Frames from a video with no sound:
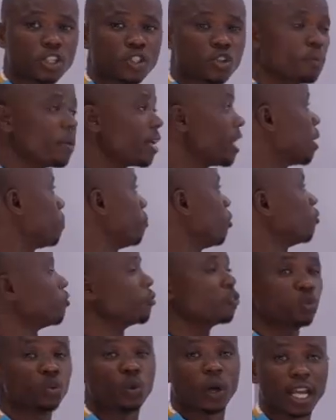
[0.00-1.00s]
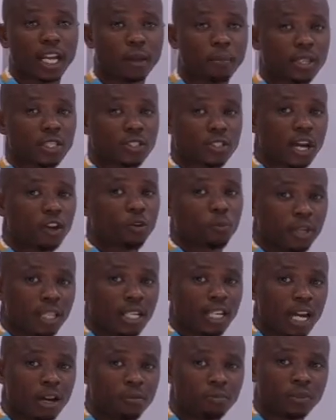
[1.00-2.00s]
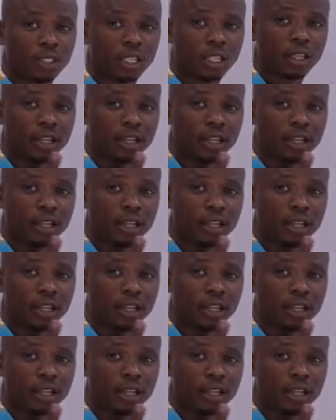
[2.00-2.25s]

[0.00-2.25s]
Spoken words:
is made up of two elements, aluminum